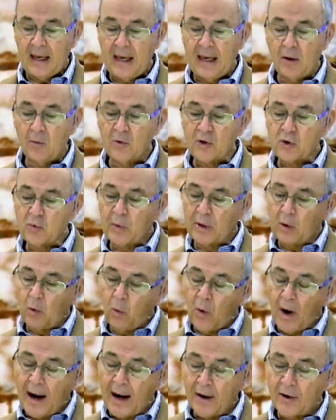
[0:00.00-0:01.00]
It was
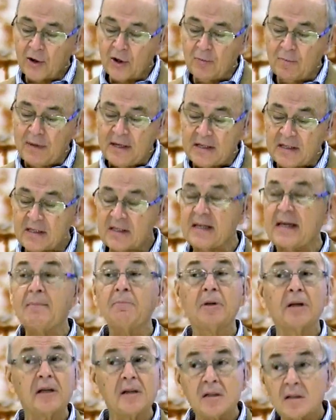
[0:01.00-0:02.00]
required to be
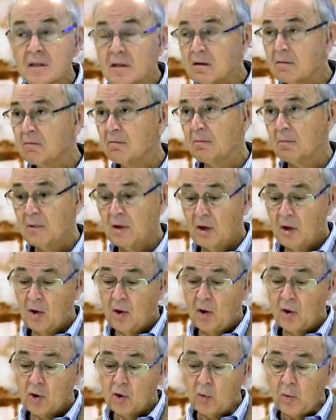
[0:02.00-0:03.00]
seamless,
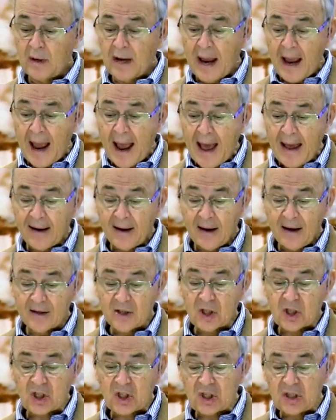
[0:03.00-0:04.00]
so it had
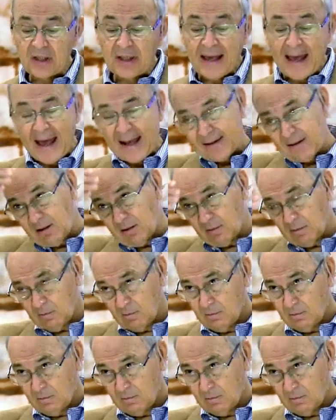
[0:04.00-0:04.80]
a slit